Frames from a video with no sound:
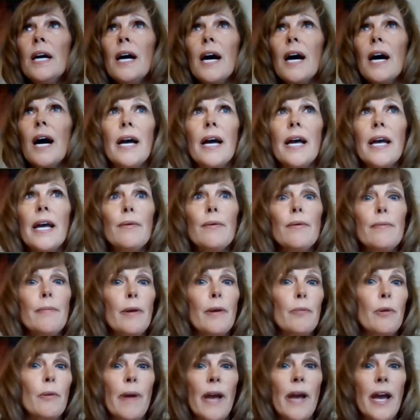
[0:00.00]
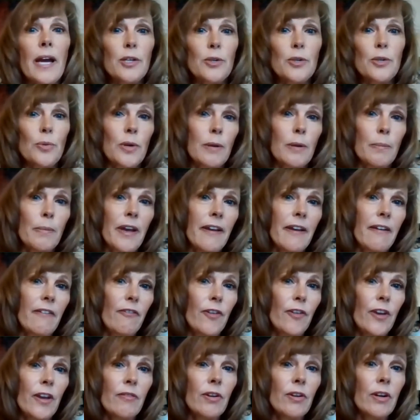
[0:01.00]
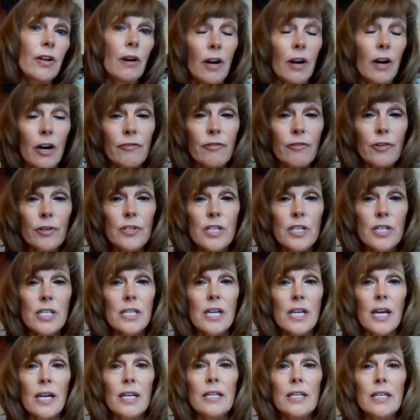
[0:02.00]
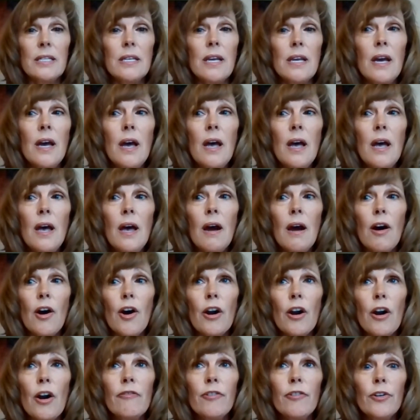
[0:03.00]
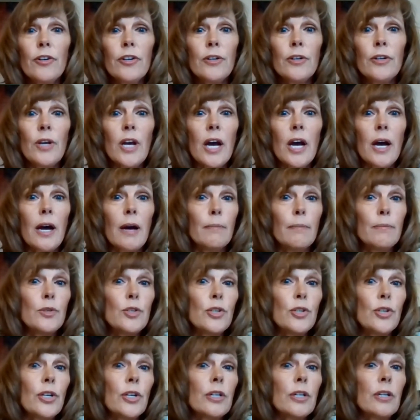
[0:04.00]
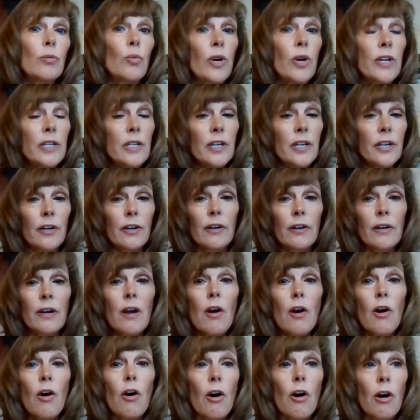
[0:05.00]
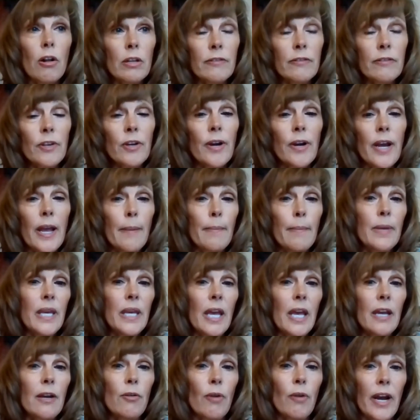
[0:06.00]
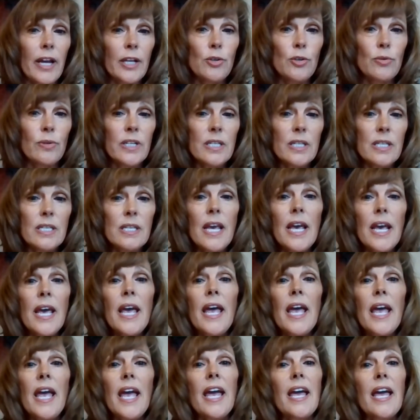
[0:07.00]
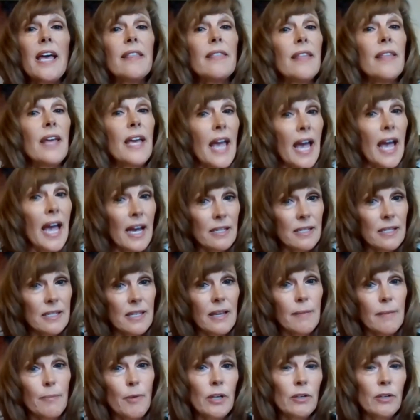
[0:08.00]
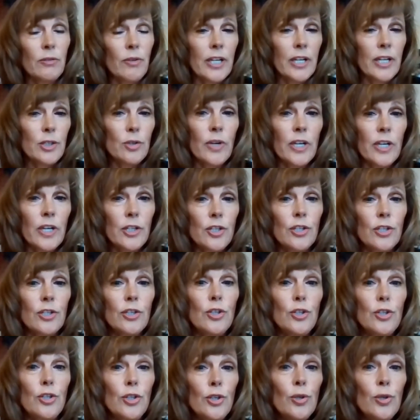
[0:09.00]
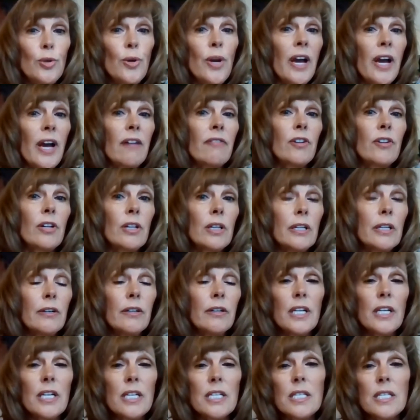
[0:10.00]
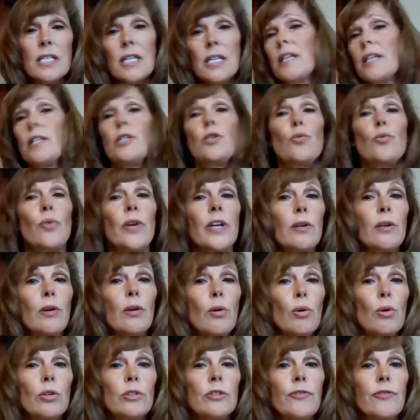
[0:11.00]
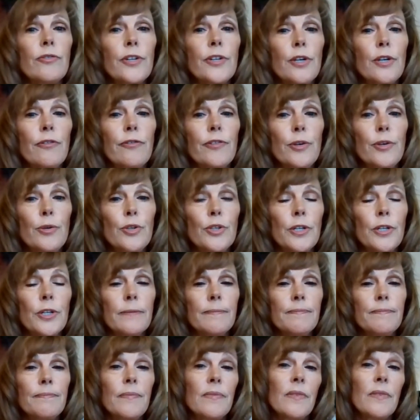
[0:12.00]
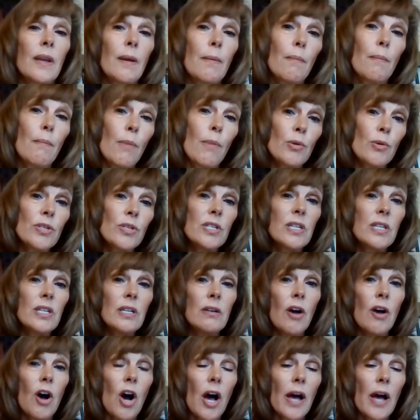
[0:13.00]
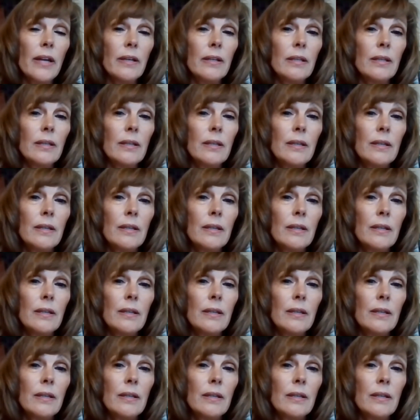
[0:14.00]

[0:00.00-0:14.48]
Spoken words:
I remember back to one of my favorite Harvard studies. Harvard took 1 year, all of their MBA graduates, and they asked them on graduation, do you have clear and concise written goals for your future? Most did not.